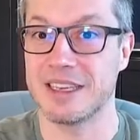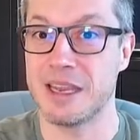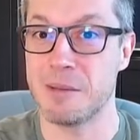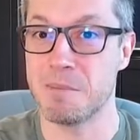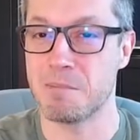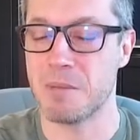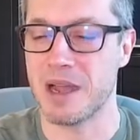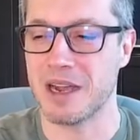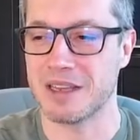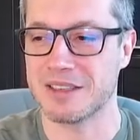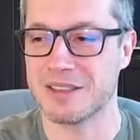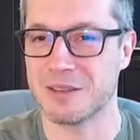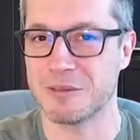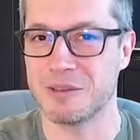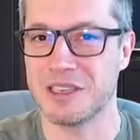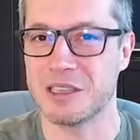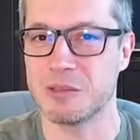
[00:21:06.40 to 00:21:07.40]
impact,
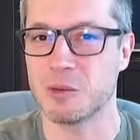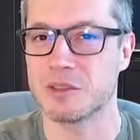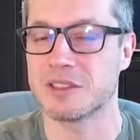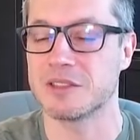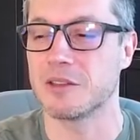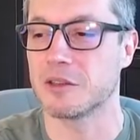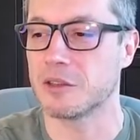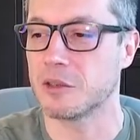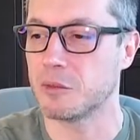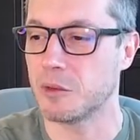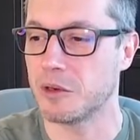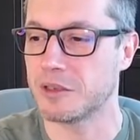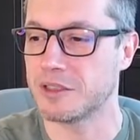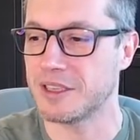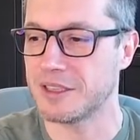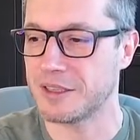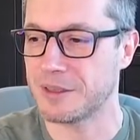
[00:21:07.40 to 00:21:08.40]
so it was not
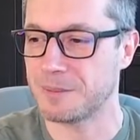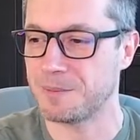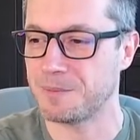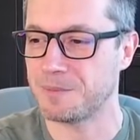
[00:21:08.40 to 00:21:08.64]
worth it.